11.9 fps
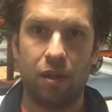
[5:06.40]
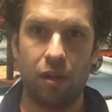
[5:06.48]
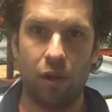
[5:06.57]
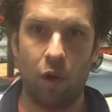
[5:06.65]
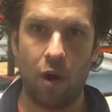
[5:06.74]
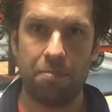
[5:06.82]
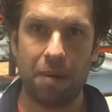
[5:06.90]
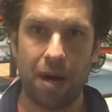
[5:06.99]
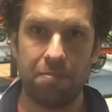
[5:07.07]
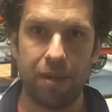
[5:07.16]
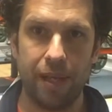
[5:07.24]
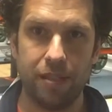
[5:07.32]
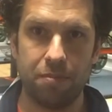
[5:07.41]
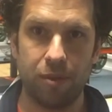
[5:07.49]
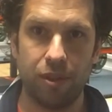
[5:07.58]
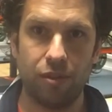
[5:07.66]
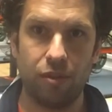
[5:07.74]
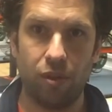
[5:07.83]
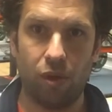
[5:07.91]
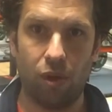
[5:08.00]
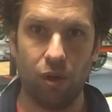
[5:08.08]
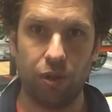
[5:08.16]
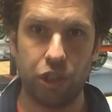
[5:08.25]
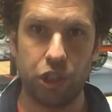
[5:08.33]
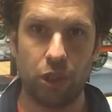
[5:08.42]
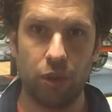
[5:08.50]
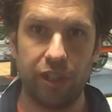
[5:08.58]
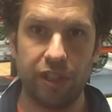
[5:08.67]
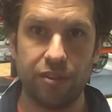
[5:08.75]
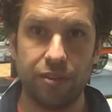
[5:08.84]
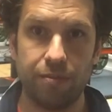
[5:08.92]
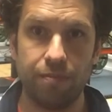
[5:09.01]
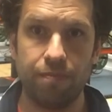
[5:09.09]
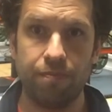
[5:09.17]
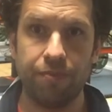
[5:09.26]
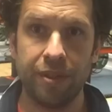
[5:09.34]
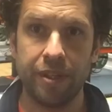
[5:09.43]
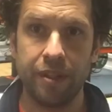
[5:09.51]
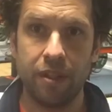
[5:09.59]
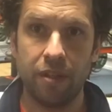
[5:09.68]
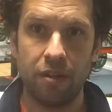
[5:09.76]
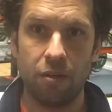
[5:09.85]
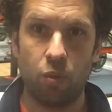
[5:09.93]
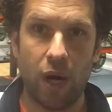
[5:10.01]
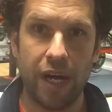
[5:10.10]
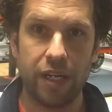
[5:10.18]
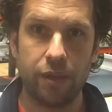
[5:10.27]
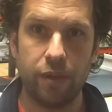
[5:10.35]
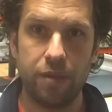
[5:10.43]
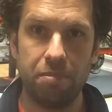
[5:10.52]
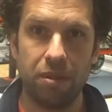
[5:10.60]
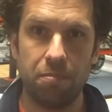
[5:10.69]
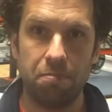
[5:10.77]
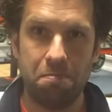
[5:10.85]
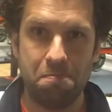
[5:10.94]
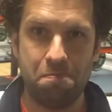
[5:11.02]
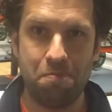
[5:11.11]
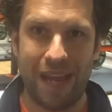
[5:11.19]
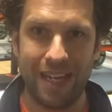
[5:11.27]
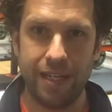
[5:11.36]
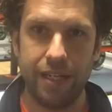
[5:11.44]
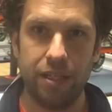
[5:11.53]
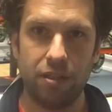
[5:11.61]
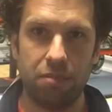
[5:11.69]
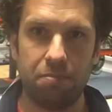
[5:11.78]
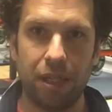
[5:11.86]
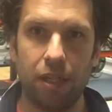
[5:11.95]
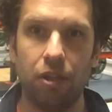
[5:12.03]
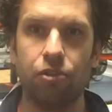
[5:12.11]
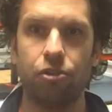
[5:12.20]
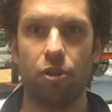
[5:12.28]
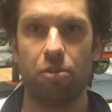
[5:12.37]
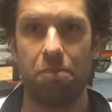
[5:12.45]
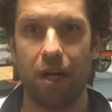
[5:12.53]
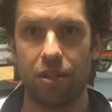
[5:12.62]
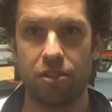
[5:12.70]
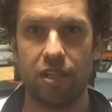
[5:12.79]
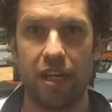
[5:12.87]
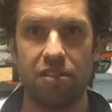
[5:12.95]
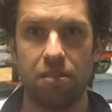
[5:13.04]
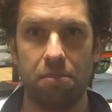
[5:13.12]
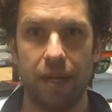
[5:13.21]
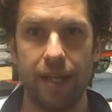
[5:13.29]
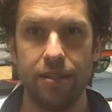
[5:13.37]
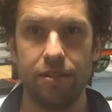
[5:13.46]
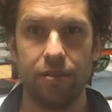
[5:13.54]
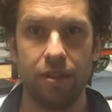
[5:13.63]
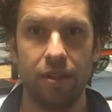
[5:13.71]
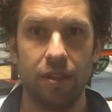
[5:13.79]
lower bar placement on the shoulders, wider grip, bending the bar so the bar stays in place,